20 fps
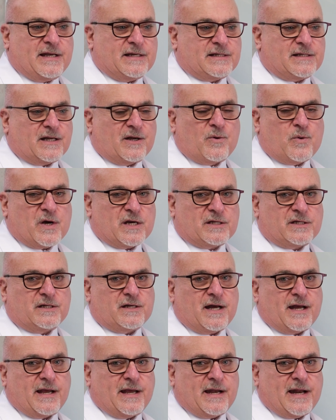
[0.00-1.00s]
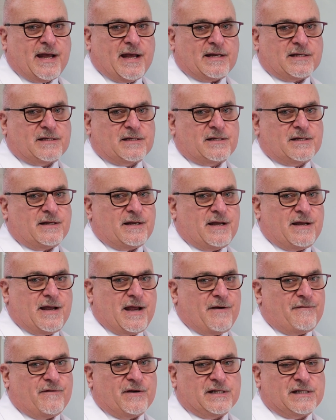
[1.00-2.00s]
is the question I get asked
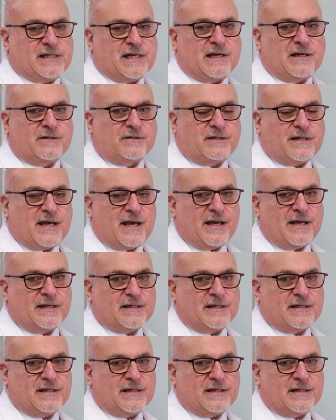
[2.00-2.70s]
every single day